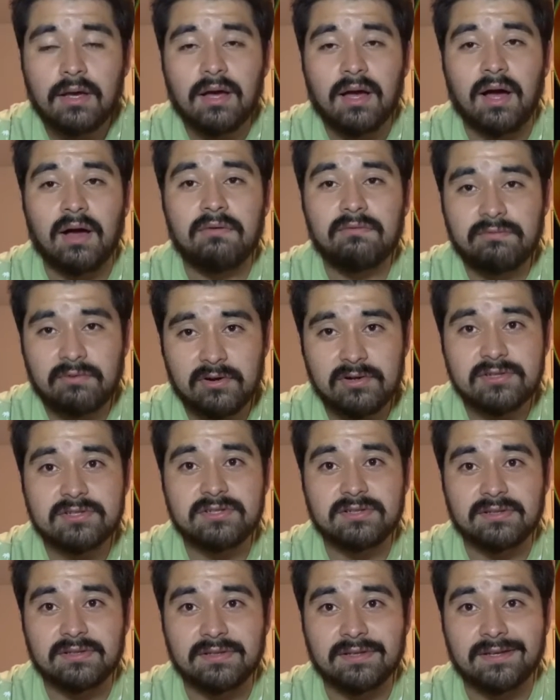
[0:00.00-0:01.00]

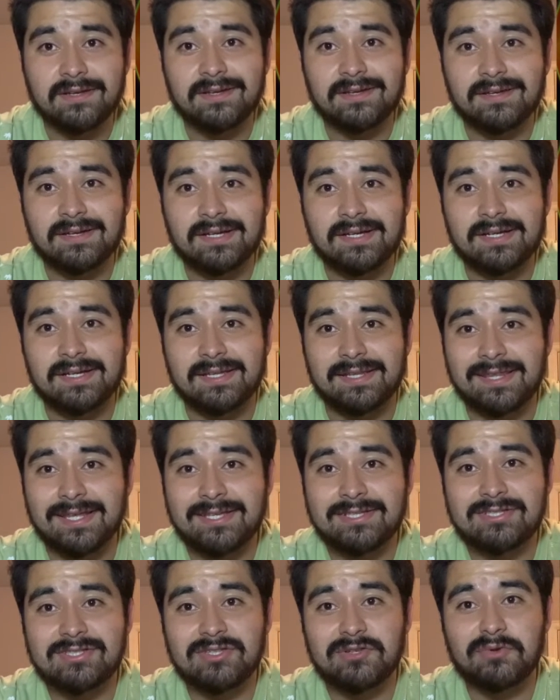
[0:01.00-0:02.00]
Unfortunately,
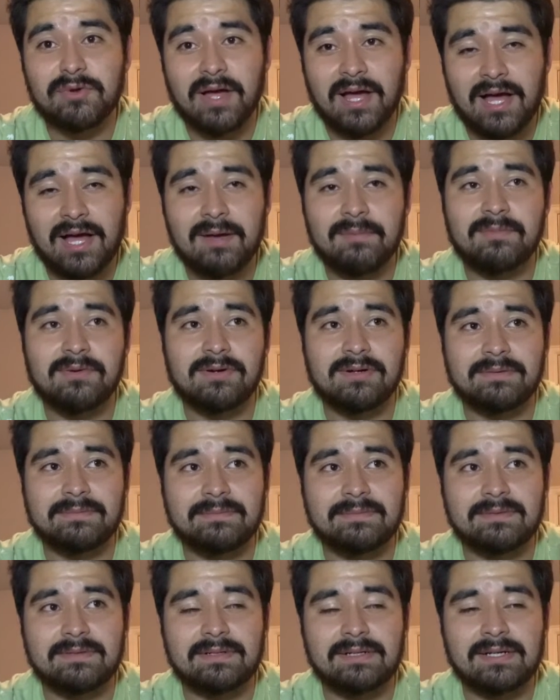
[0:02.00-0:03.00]
this new
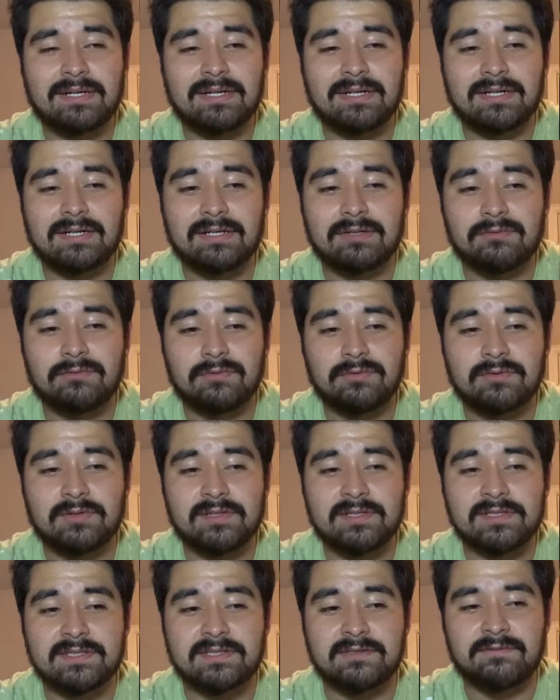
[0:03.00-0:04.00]
album
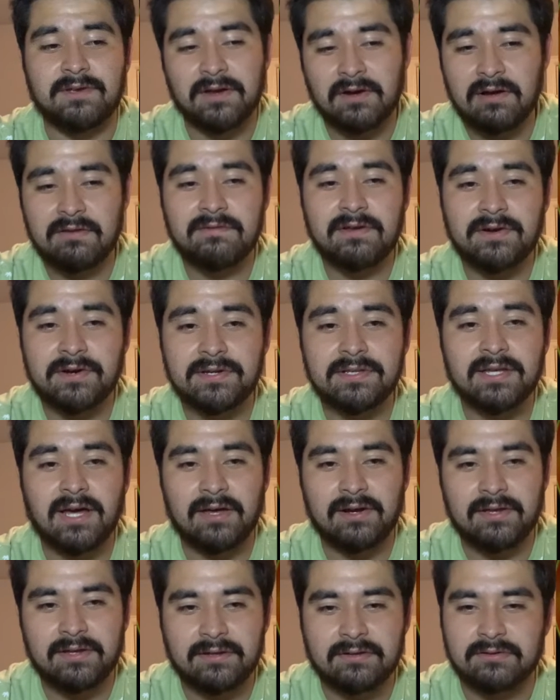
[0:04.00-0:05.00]
was very
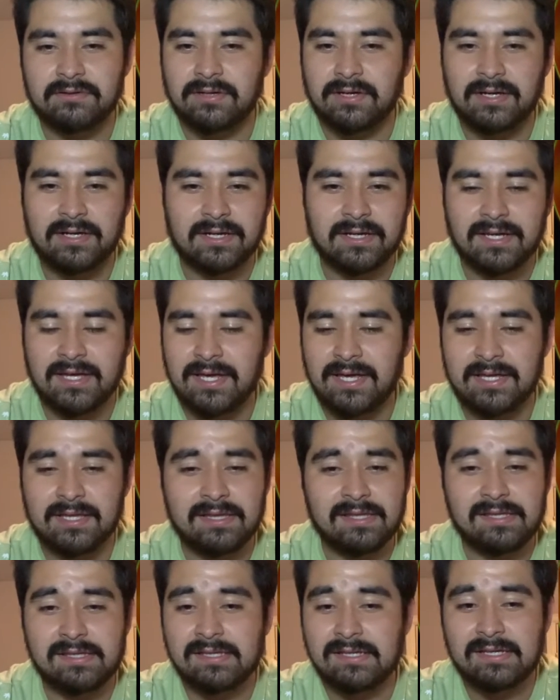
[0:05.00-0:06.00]
downhill.
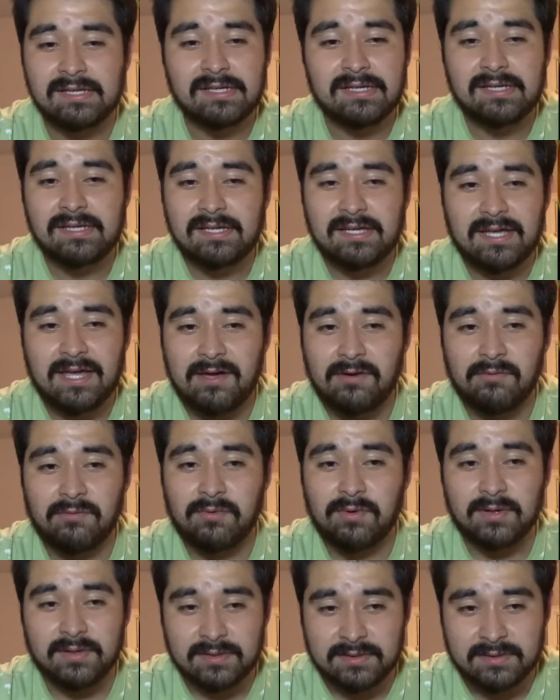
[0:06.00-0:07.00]
It
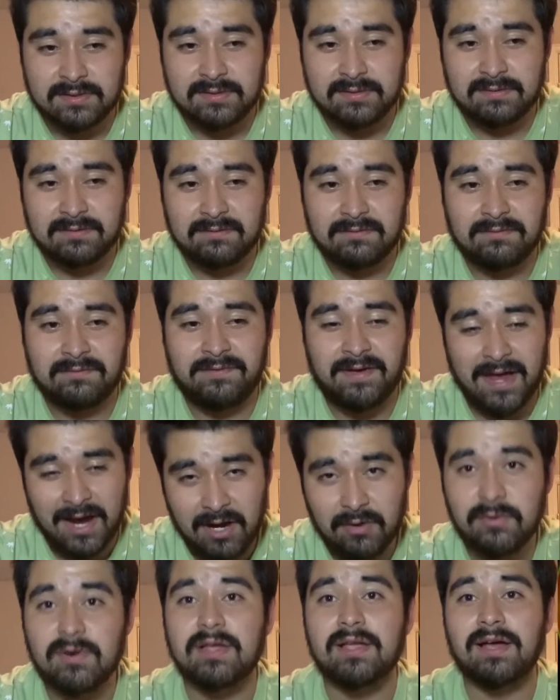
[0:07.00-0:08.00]
was
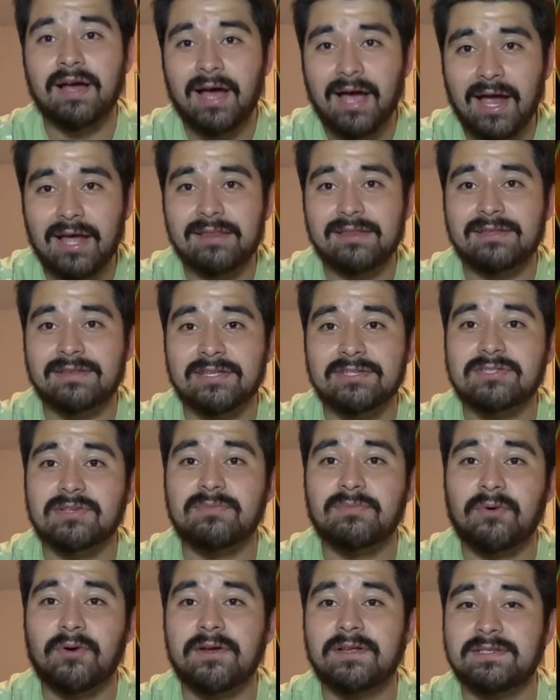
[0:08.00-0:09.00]
very highly
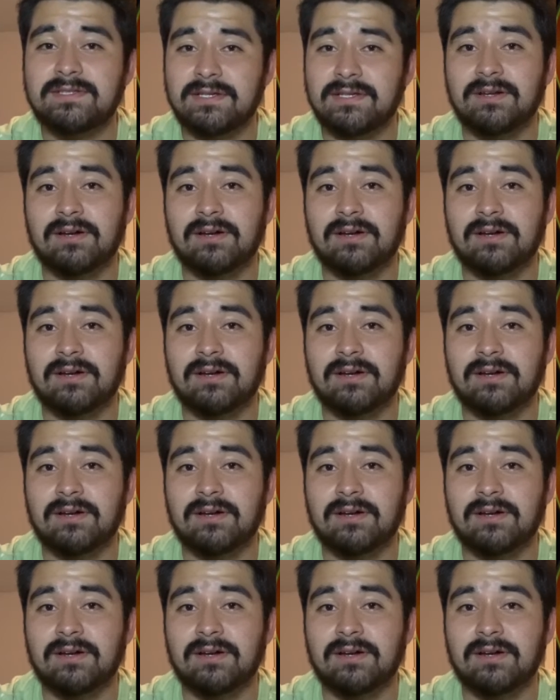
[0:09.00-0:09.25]
disappointing,